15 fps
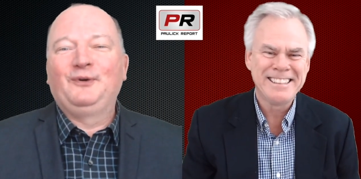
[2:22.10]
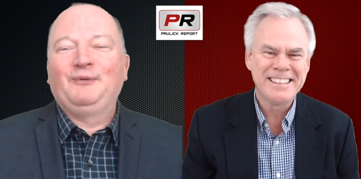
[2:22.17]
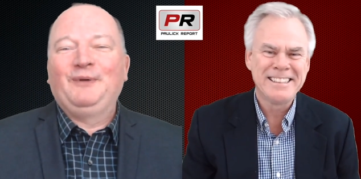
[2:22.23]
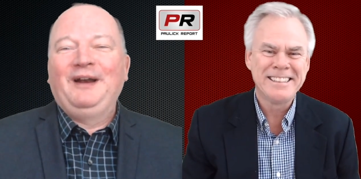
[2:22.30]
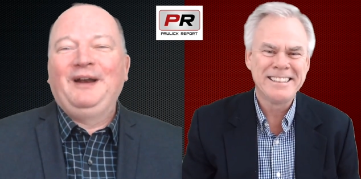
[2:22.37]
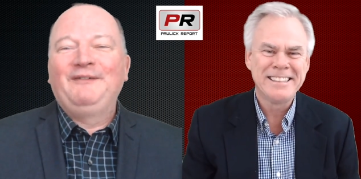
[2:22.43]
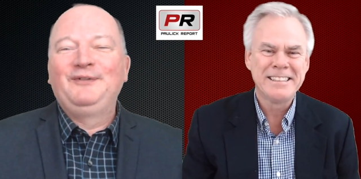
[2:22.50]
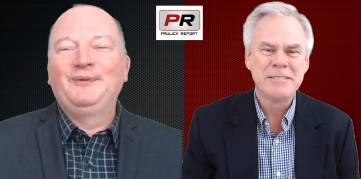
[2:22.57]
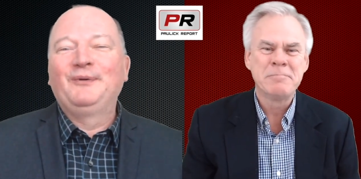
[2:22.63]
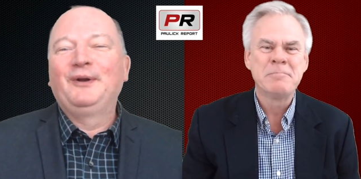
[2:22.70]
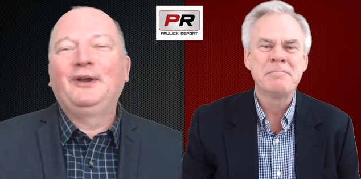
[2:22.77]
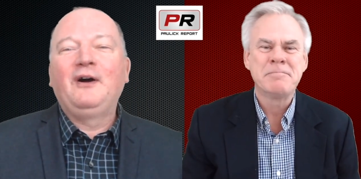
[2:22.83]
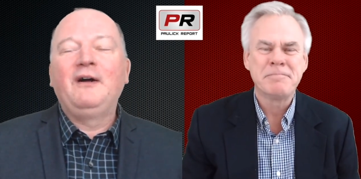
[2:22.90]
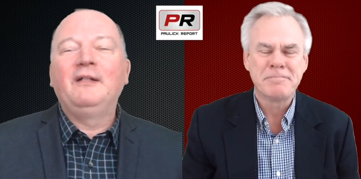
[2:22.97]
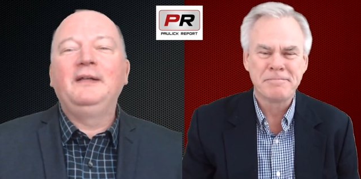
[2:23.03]
Speaker 1: or whatever you want to
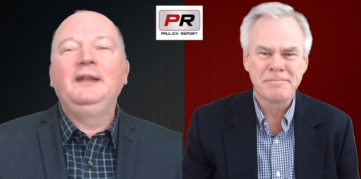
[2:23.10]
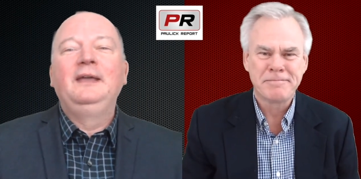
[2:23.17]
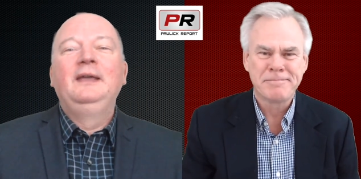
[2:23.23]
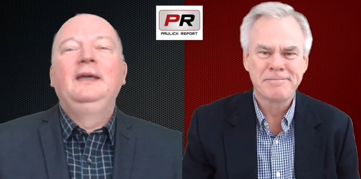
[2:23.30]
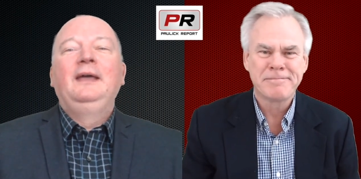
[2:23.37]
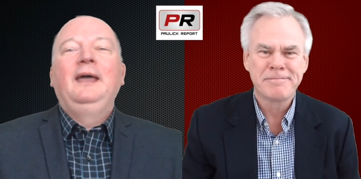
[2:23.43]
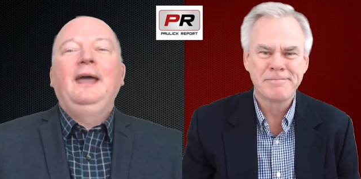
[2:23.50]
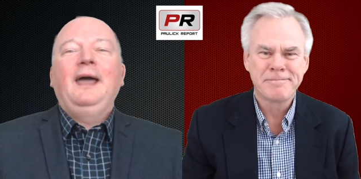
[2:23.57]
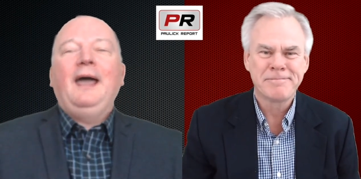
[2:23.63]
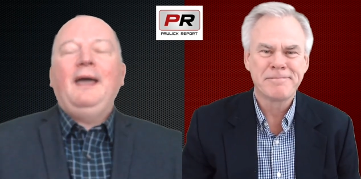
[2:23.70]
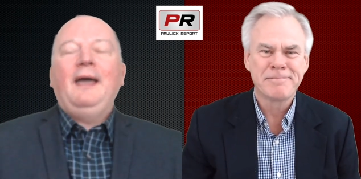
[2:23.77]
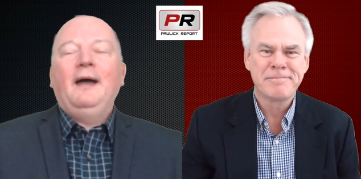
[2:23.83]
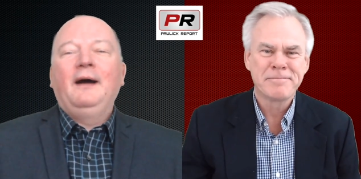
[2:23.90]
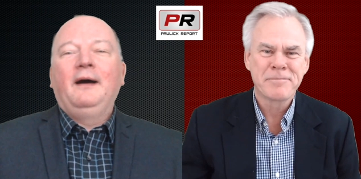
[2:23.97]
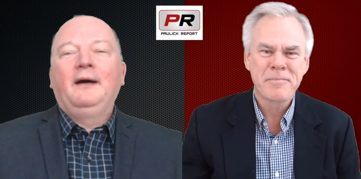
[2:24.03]
call it.
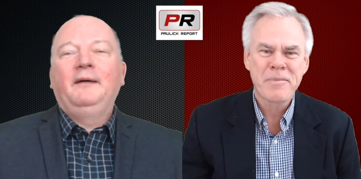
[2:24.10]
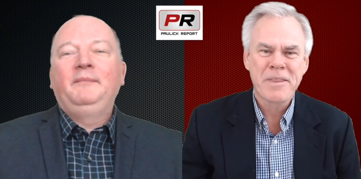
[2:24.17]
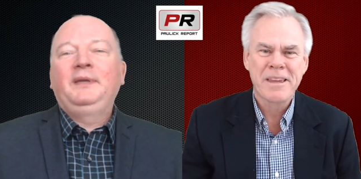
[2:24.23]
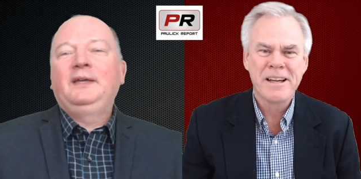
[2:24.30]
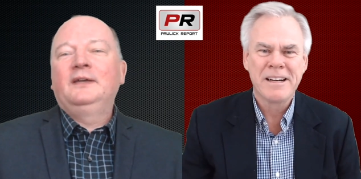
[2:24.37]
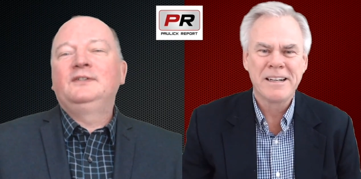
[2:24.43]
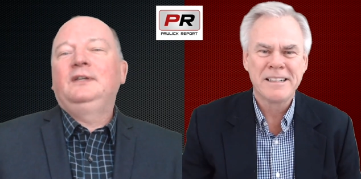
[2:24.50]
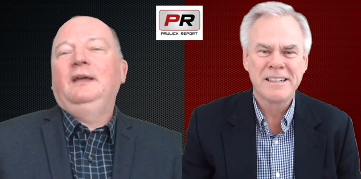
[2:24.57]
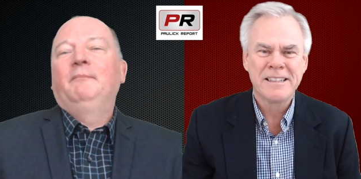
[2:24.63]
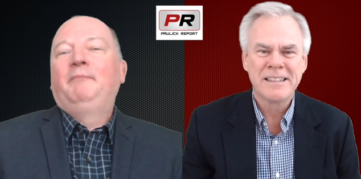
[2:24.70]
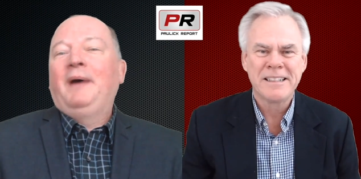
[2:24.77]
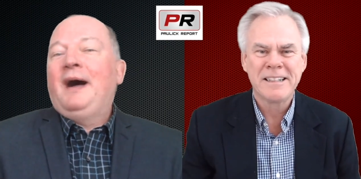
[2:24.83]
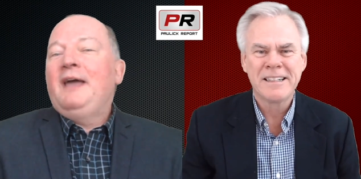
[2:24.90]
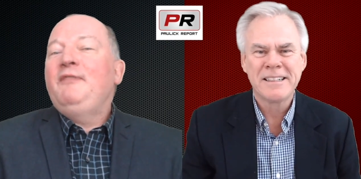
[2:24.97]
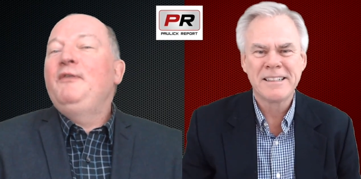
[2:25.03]
Uh, because
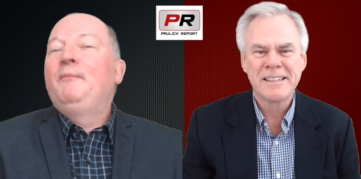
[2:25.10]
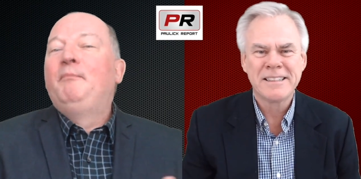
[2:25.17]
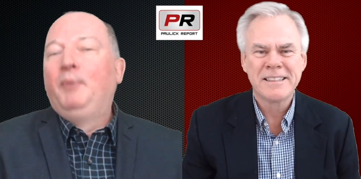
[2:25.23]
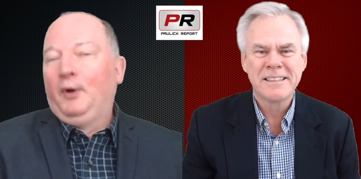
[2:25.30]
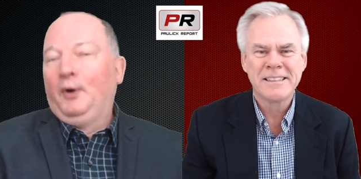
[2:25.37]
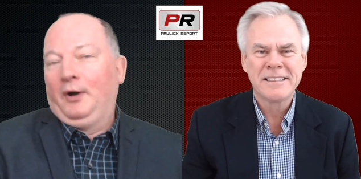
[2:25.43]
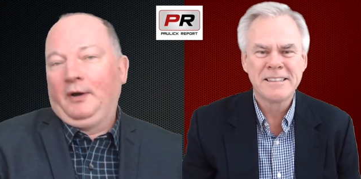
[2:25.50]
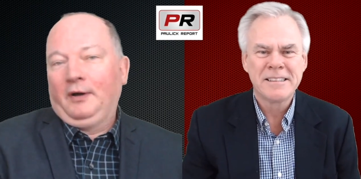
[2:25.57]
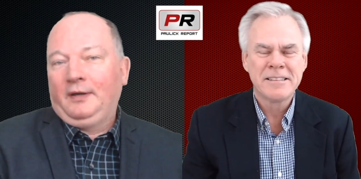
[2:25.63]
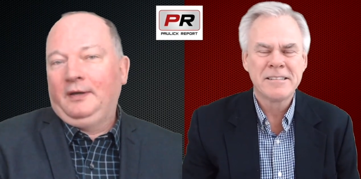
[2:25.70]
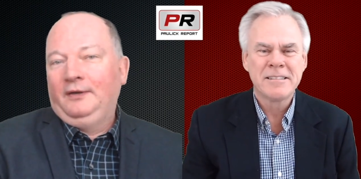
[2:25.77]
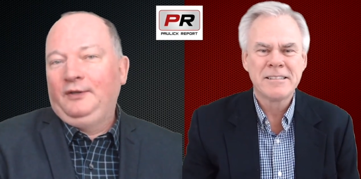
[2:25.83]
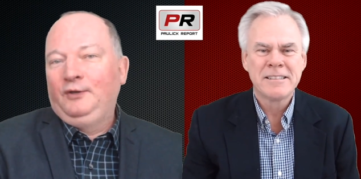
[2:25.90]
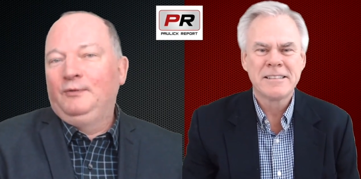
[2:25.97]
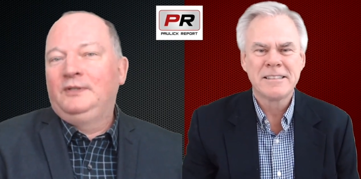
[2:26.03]
by the book,
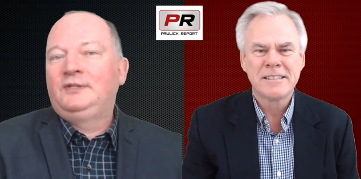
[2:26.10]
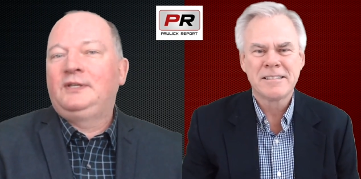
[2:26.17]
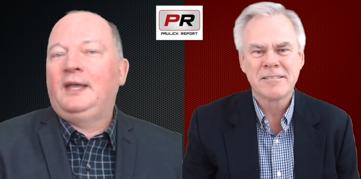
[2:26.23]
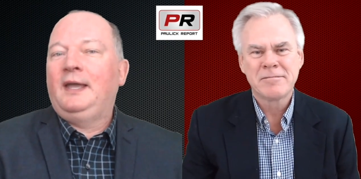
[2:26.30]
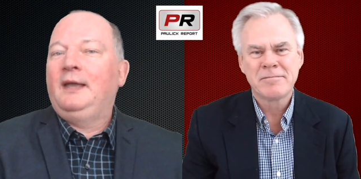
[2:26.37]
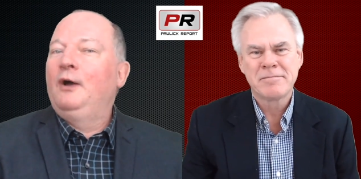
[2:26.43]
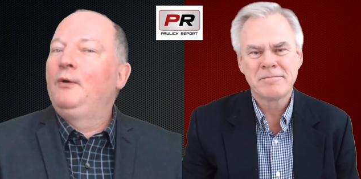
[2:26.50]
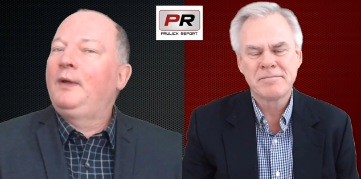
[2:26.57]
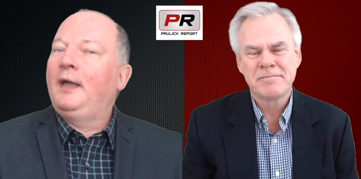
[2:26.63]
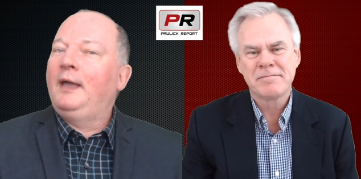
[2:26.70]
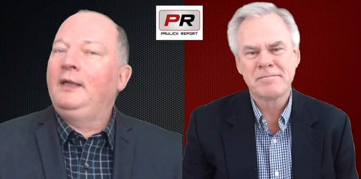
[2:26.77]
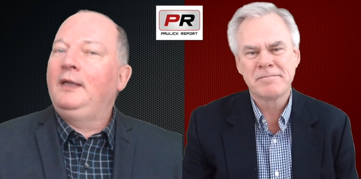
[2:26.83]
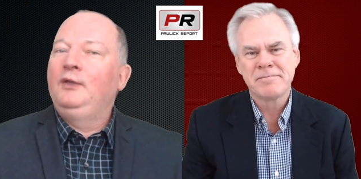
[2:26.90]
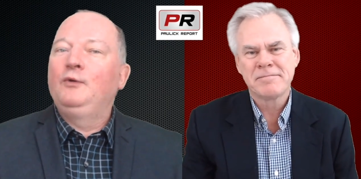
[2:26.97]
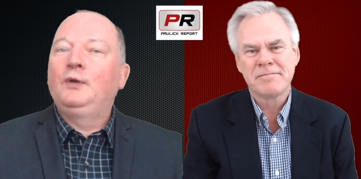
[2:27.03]
you would say,
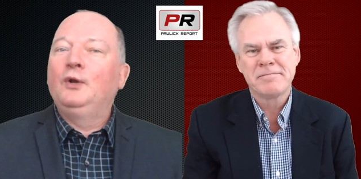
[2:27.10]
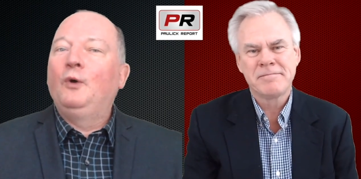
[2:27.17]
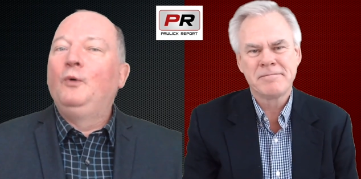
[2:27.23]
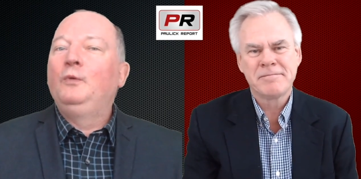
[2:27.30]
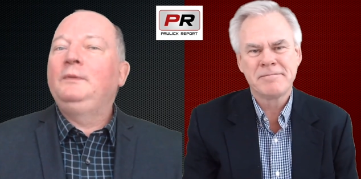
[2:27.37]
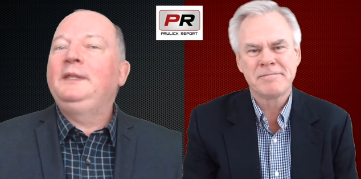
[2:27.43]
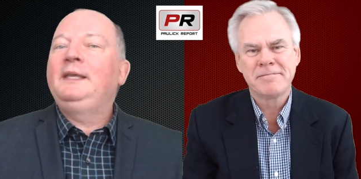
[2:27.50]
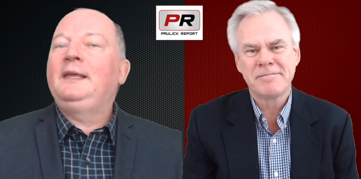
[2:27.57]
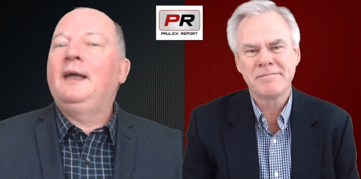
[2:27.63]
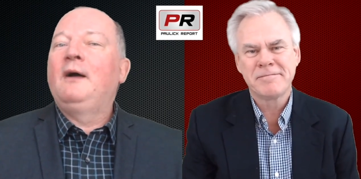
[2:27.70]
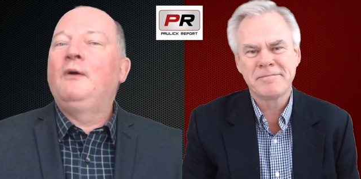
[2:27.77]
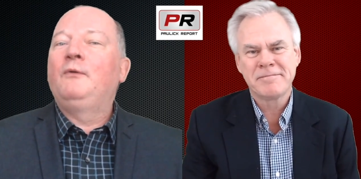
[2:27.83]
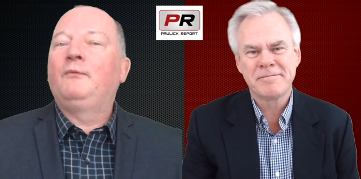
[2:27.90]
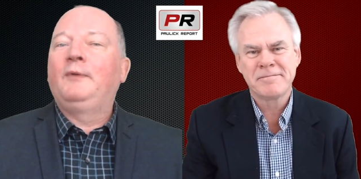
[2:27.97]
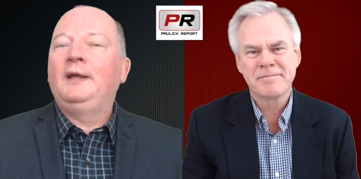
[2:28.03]
okay, you can only
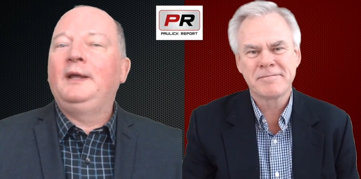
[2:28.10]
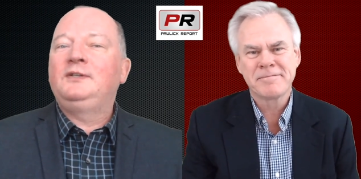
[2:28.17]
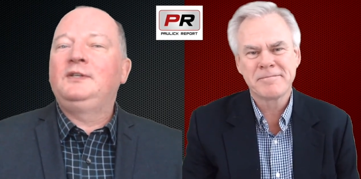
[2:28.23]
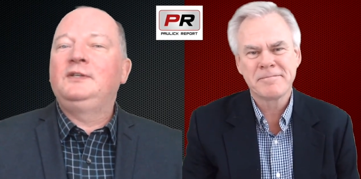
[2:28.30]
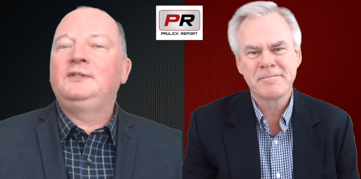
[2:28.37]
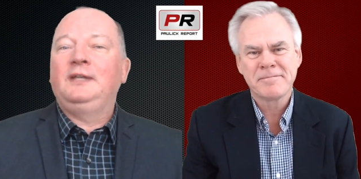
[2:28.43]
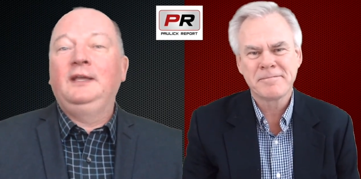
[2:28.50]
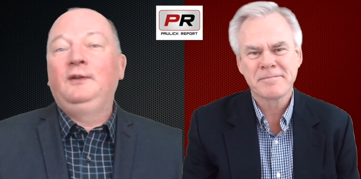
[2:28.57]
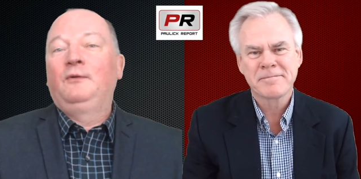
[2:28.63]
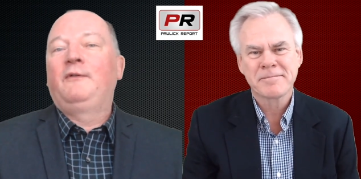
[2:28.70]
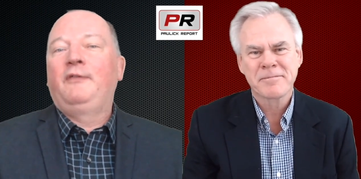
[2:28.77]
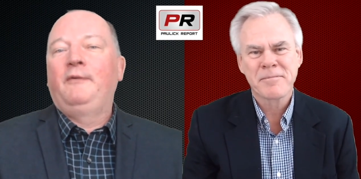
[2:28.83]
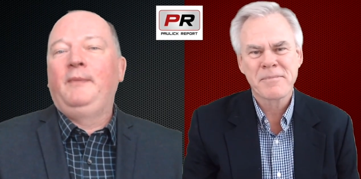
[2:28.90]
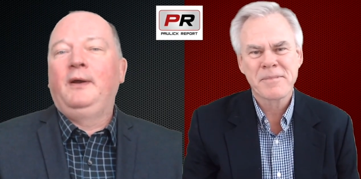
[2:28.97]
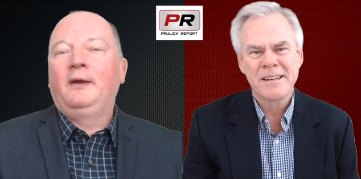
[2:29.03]
count races in
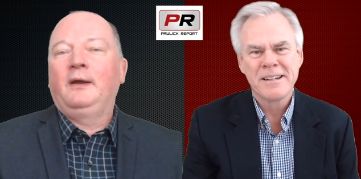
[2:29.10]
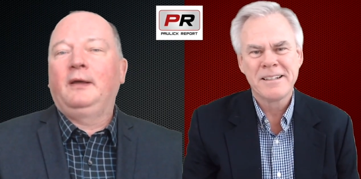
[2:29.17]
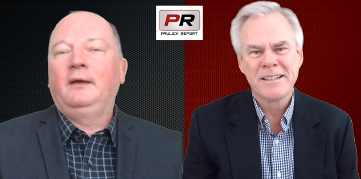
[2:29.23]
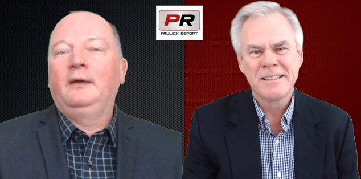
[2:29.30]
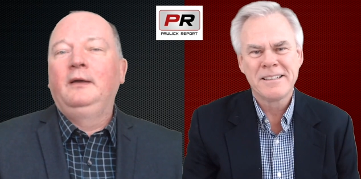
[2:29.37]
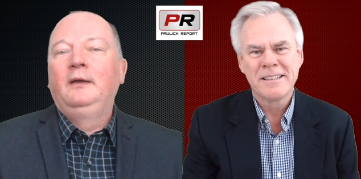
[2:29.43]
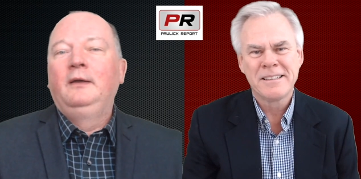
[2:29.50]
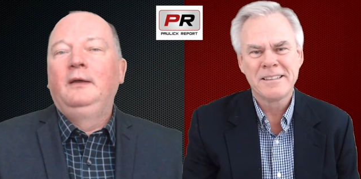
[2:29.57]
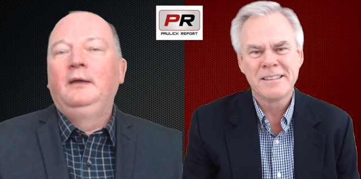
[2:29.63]
North America.